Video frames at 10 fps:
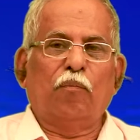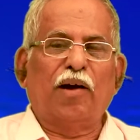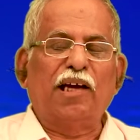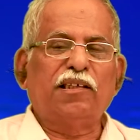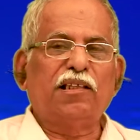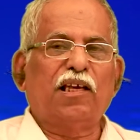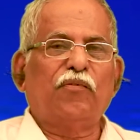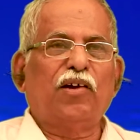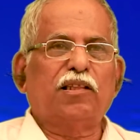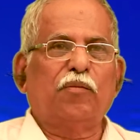Maiti
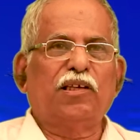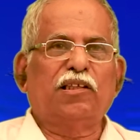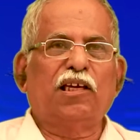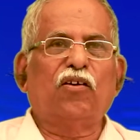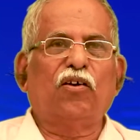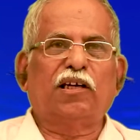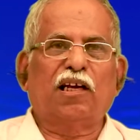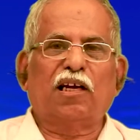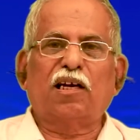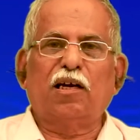Seva Samiti got
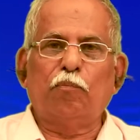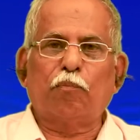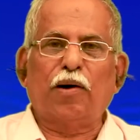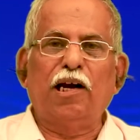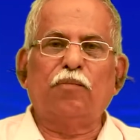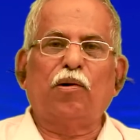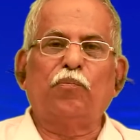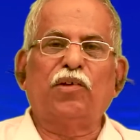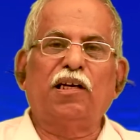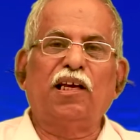a complaint
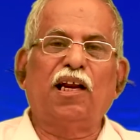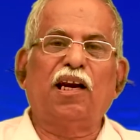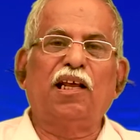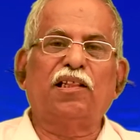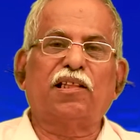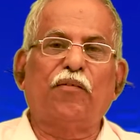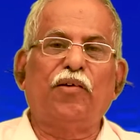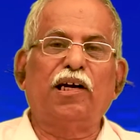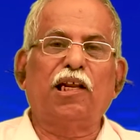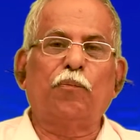from the nearly
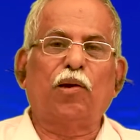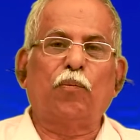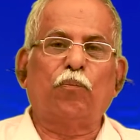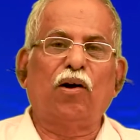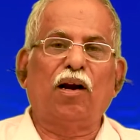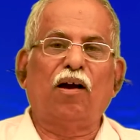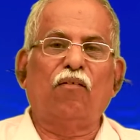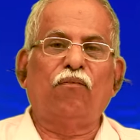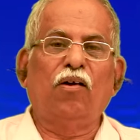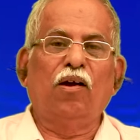70 people
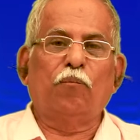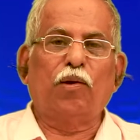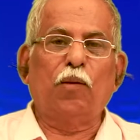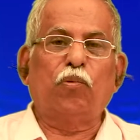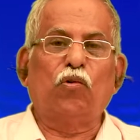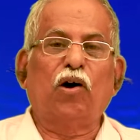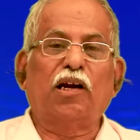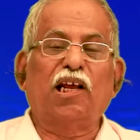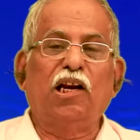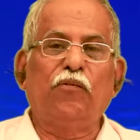who
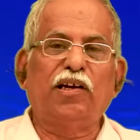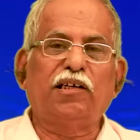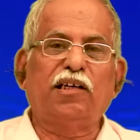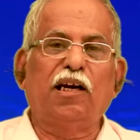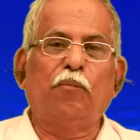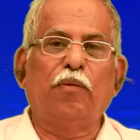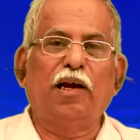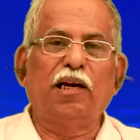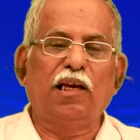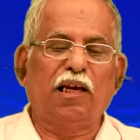are invested
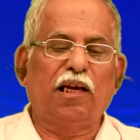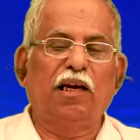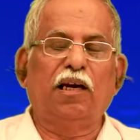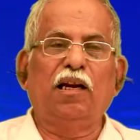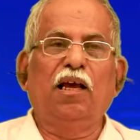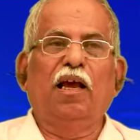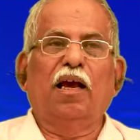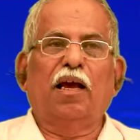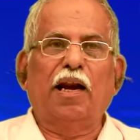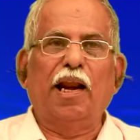money in
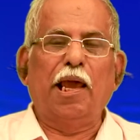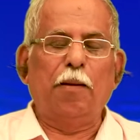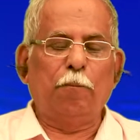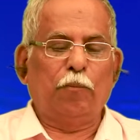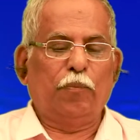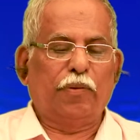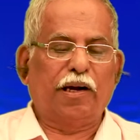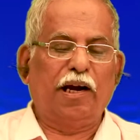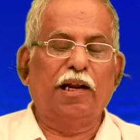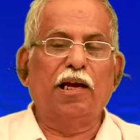GLAM
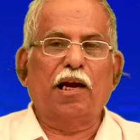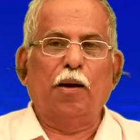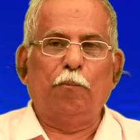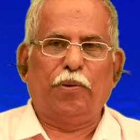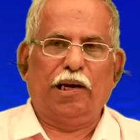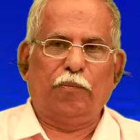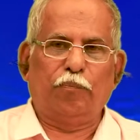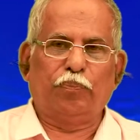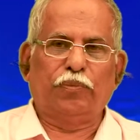trading company.